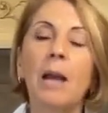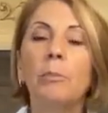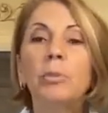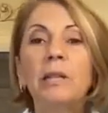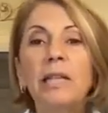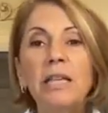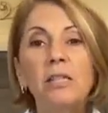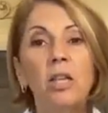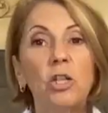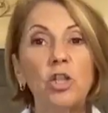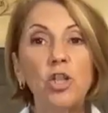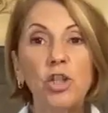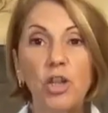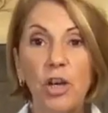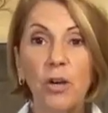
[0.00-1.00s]
Please
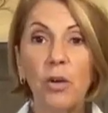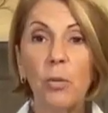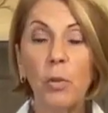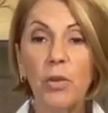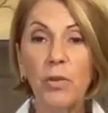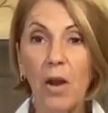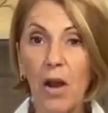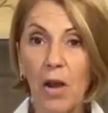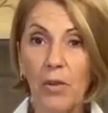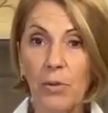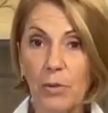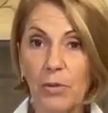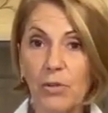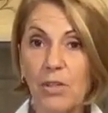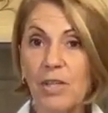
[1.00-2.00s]
share it with
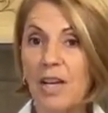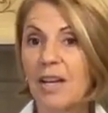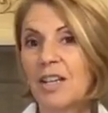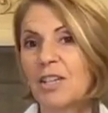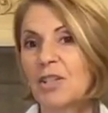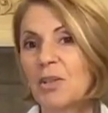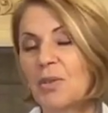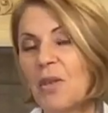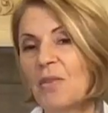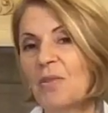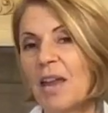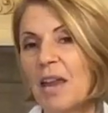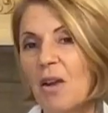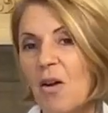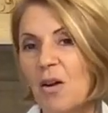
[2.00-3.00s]
others so that
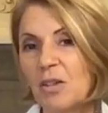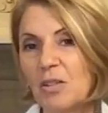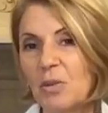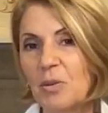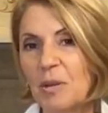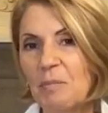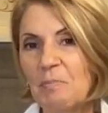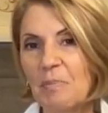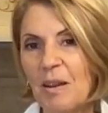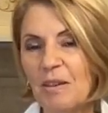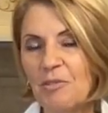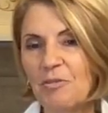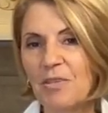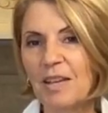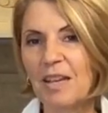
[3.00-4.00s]
they also can
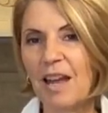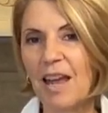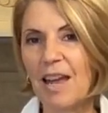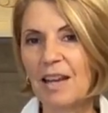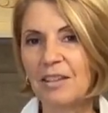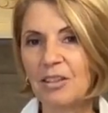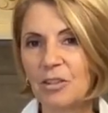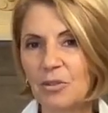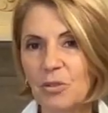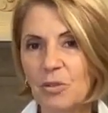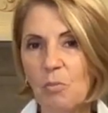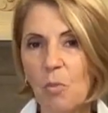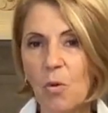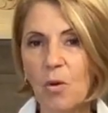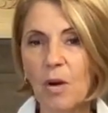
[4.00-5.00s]
benefit and
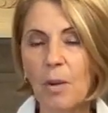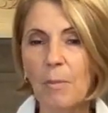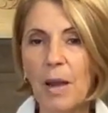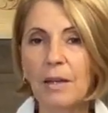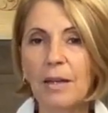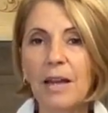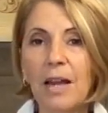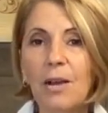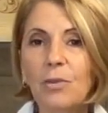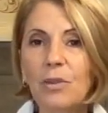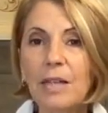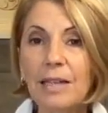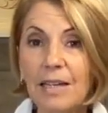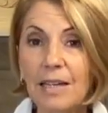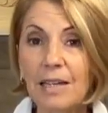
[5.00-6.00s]
learn more about
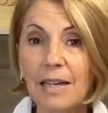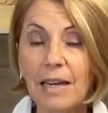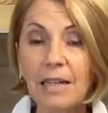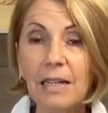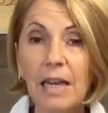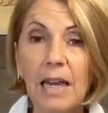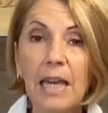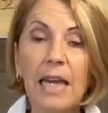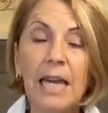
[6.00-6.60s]
healthy eating.